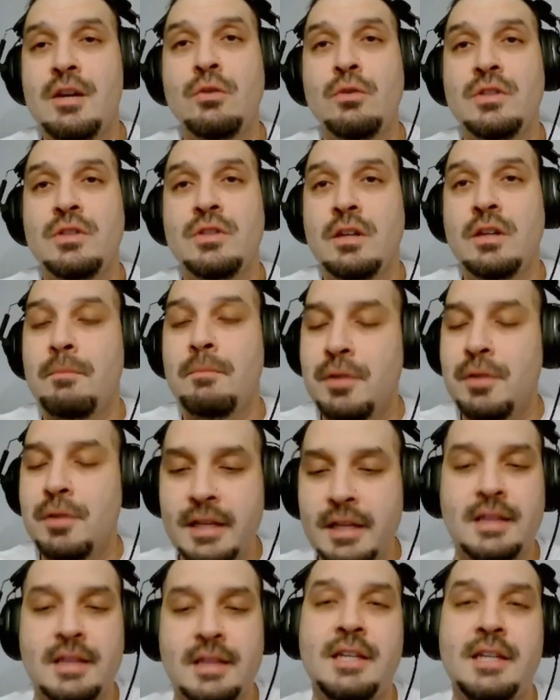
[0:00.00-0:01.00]
completely
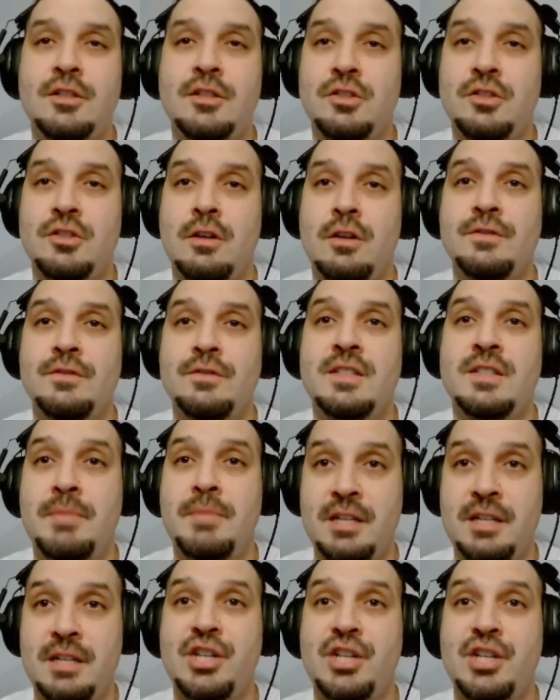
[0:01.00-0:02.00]
deserves to be a
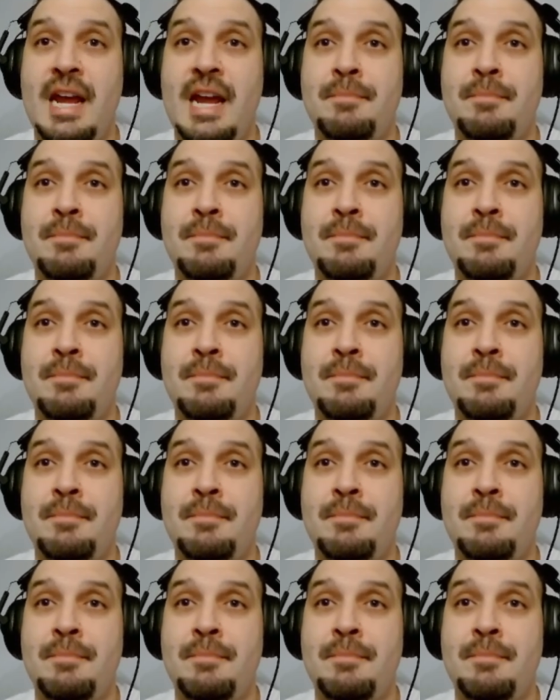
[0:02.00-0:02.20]
champion.